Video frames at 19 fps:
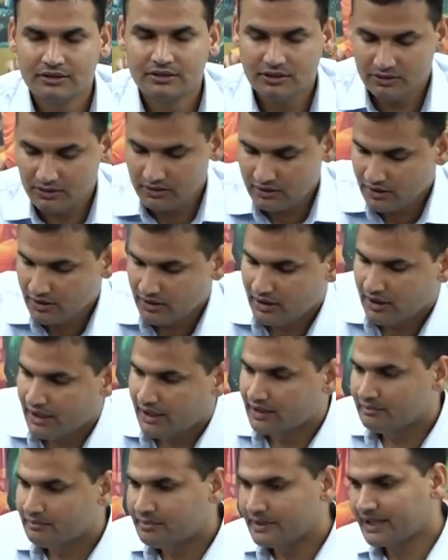So,
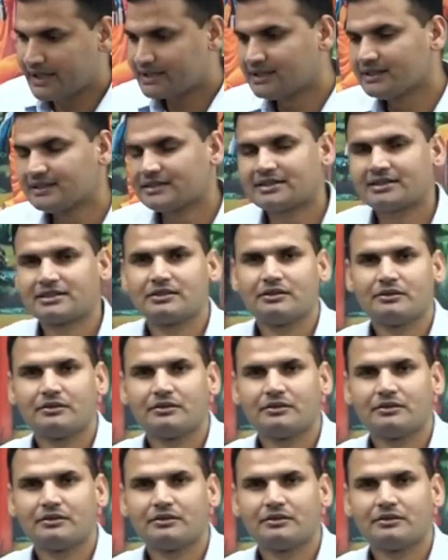and practice